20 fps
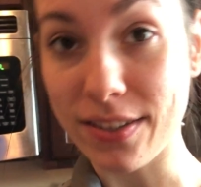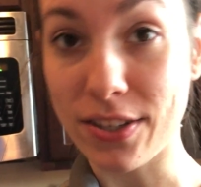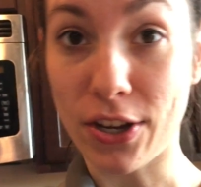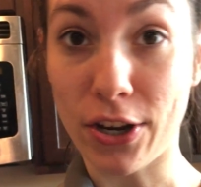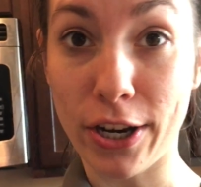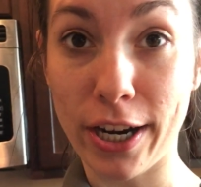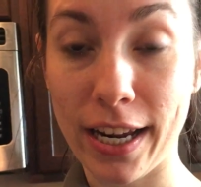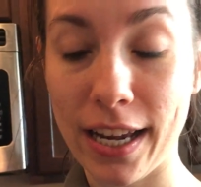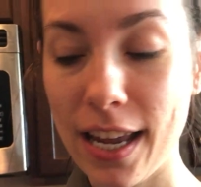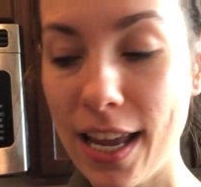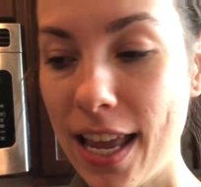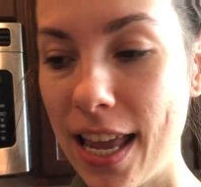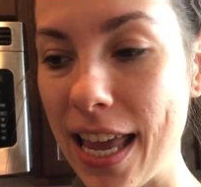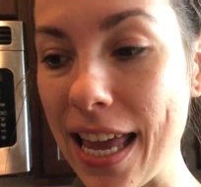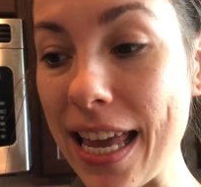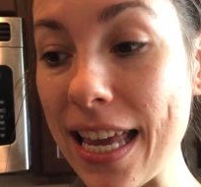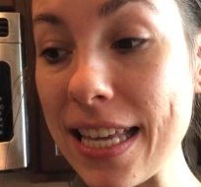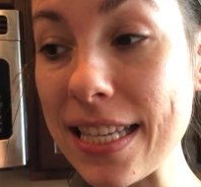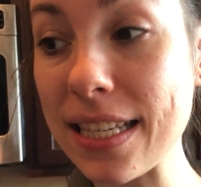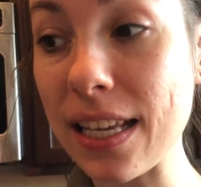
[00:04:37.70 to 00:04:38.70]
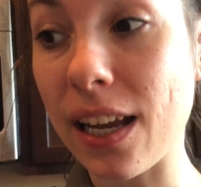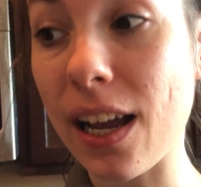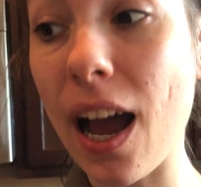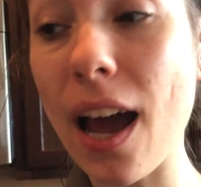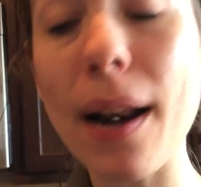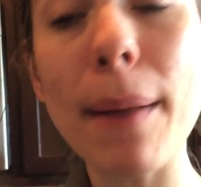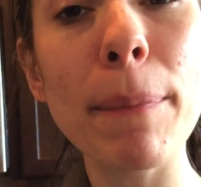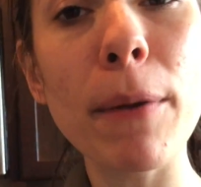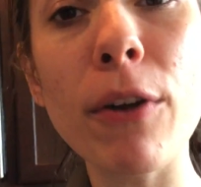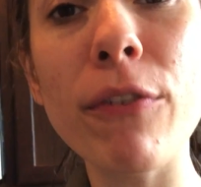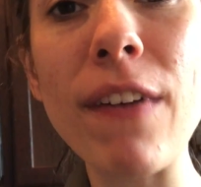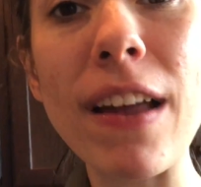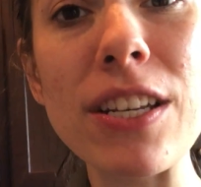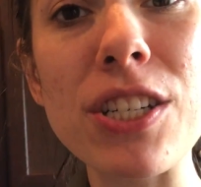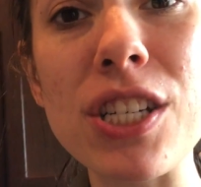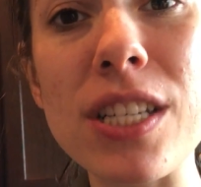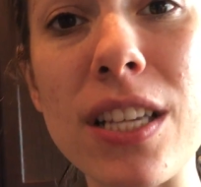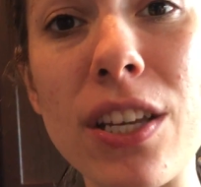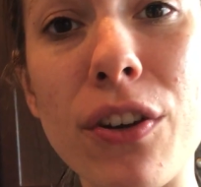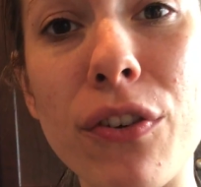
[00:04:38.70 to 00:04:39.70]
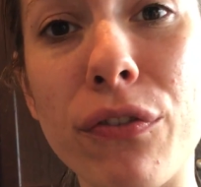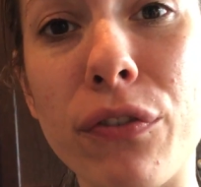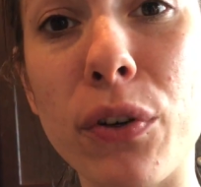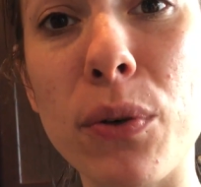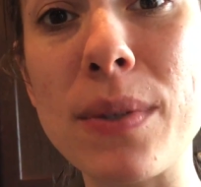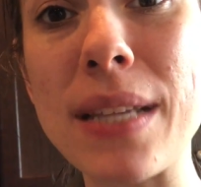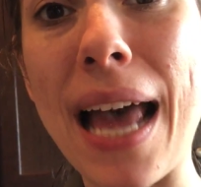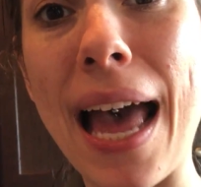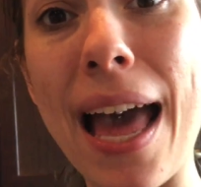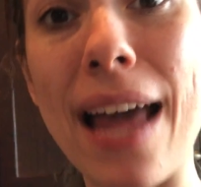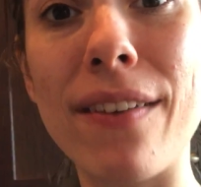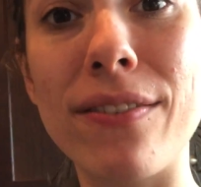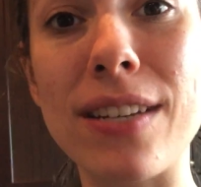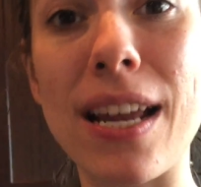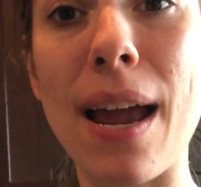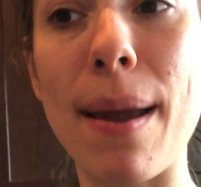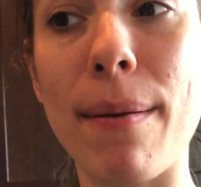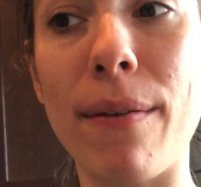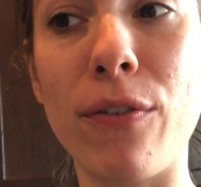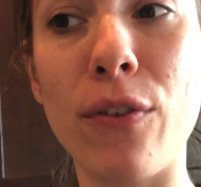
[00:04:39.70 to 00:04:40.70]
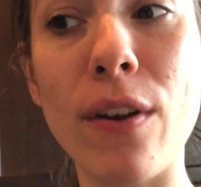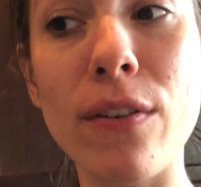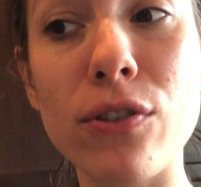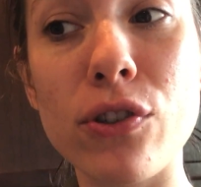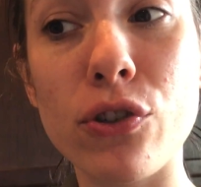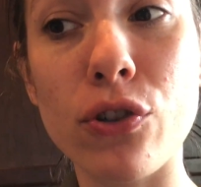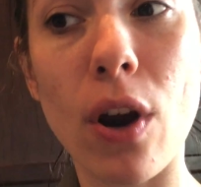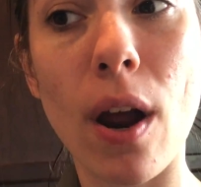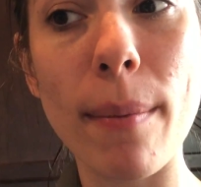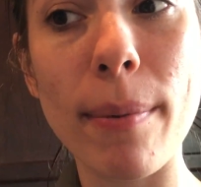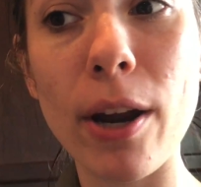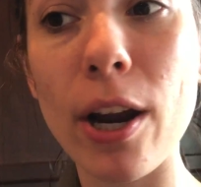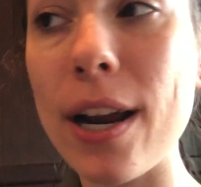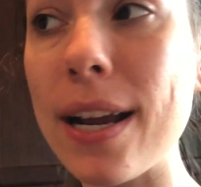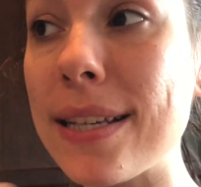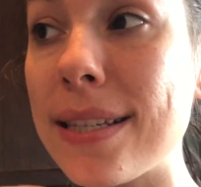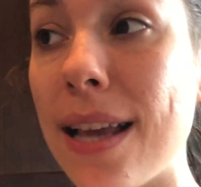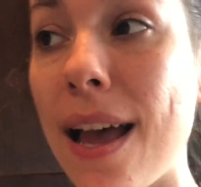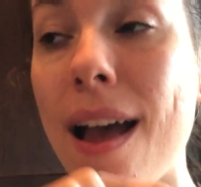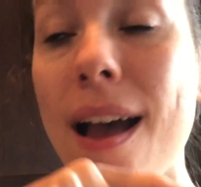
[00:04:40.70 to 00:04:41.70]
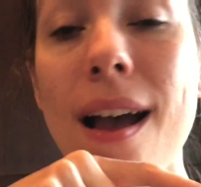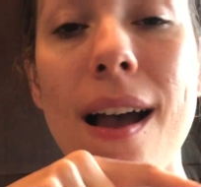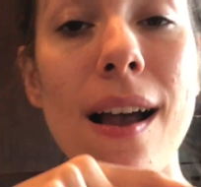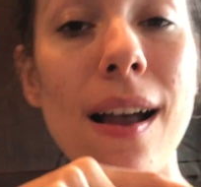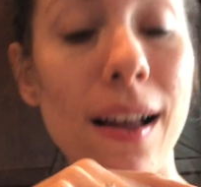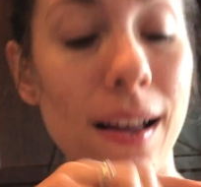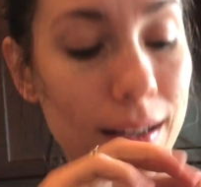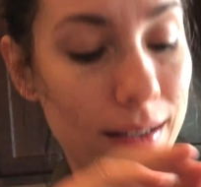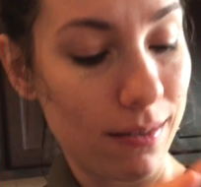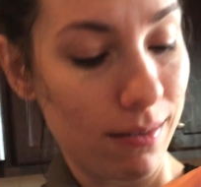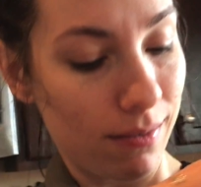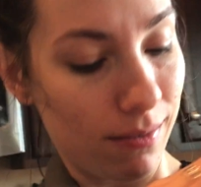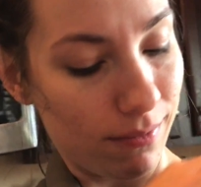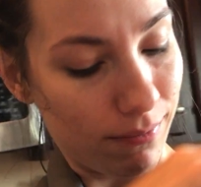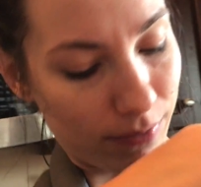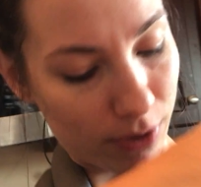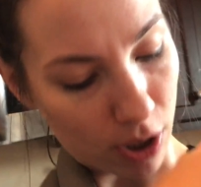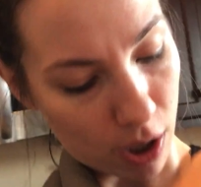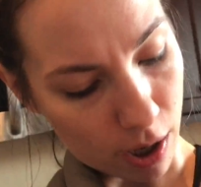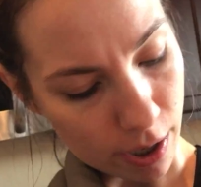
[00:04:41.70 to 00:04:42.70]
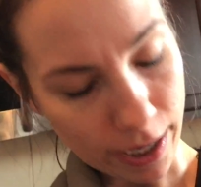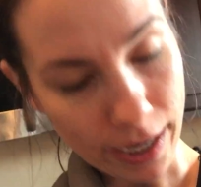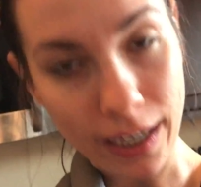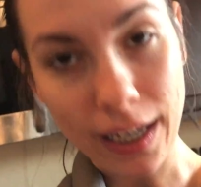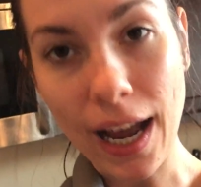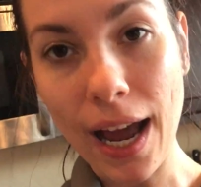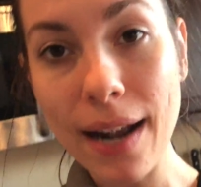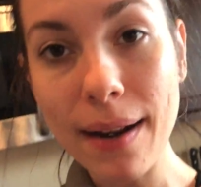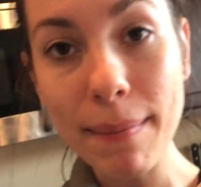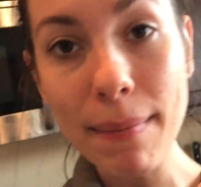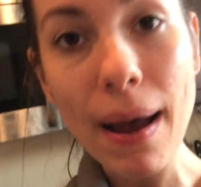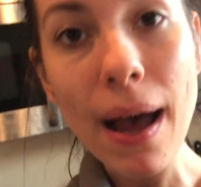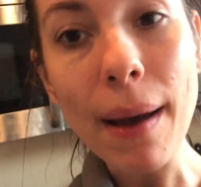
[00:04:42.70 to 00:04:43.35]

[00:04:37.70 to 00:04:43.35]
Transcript: sorry. Is cut up your veggies and your fruits ahead of time. If you have strawberries, cut them